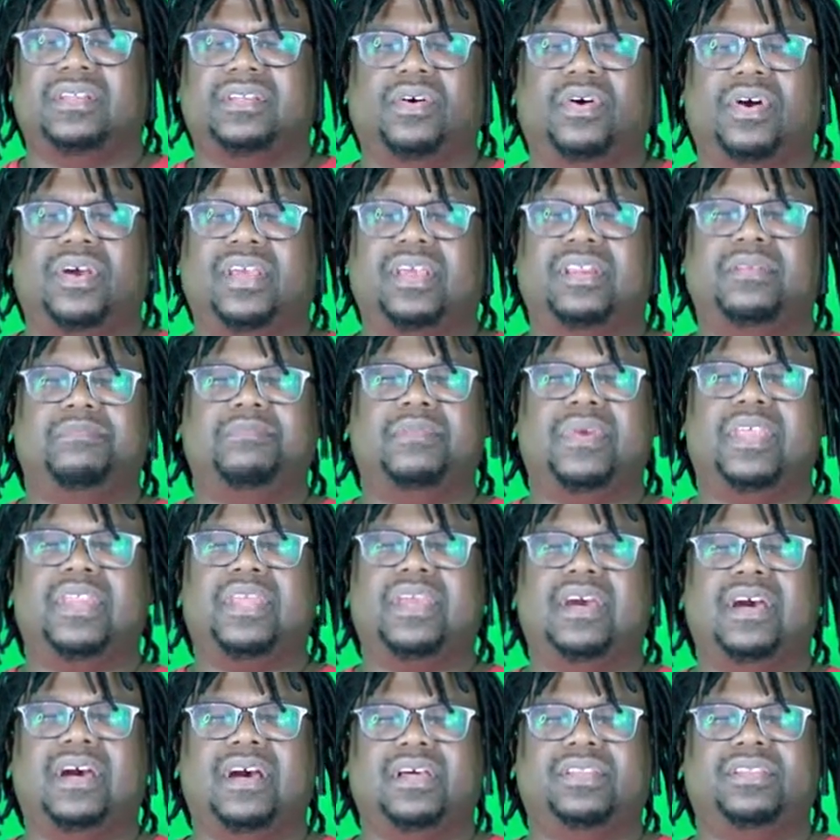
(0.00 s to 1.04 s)
Lord, and
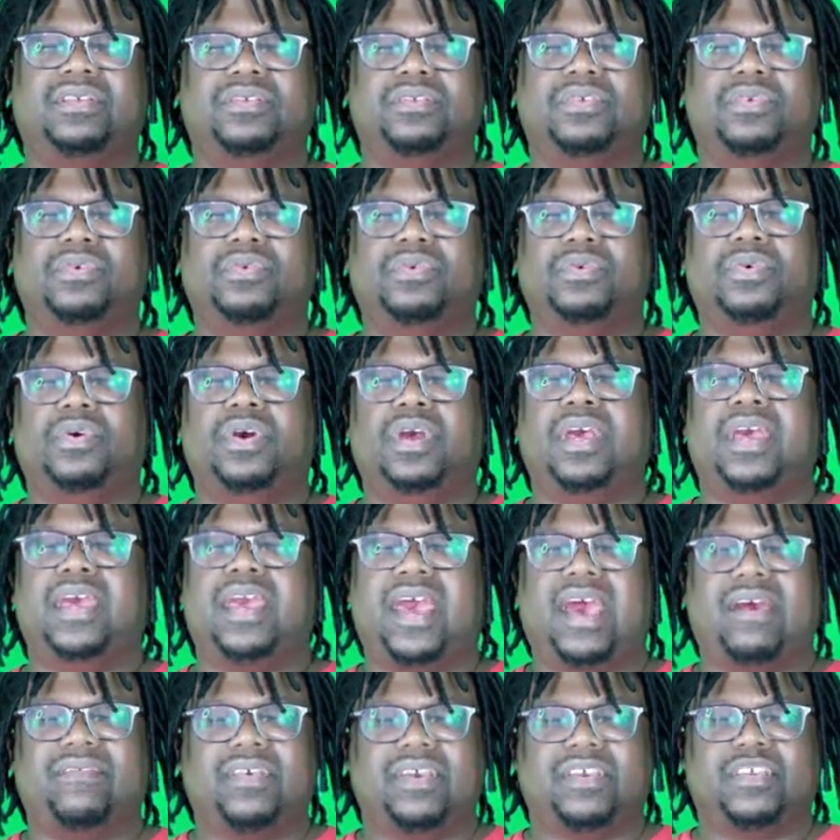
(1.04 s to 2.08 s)
many others who
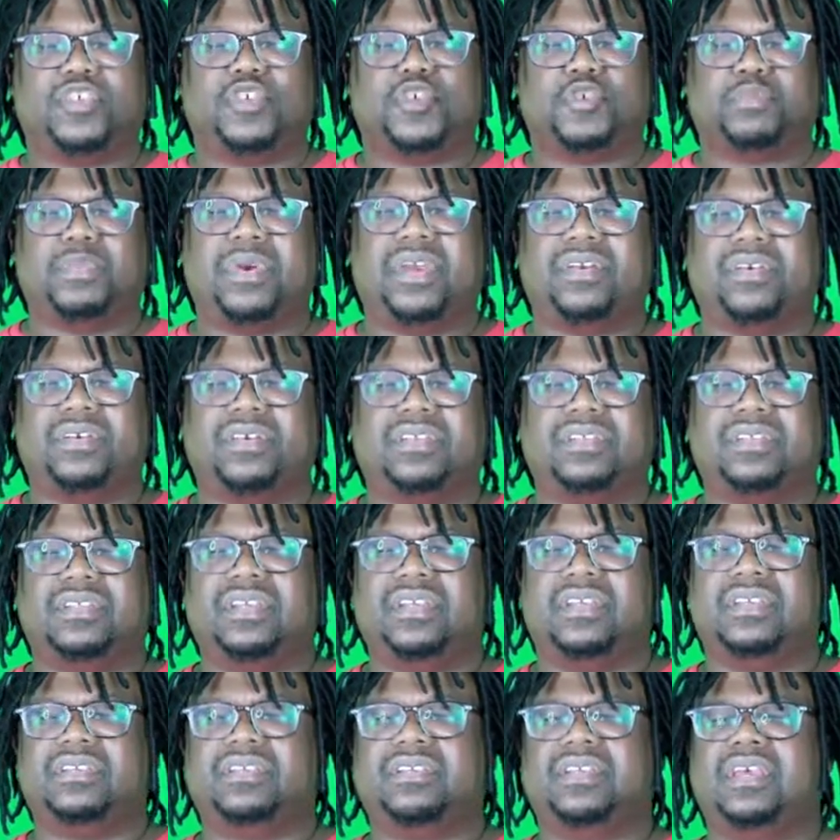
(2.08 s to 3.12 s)
have experienced
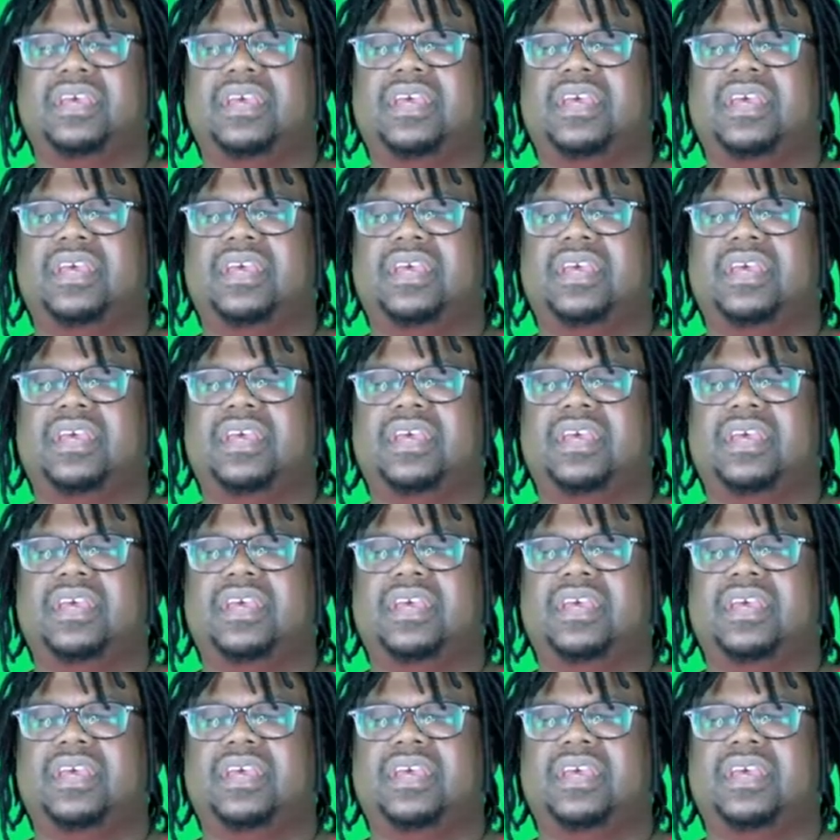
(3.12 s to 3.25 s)
this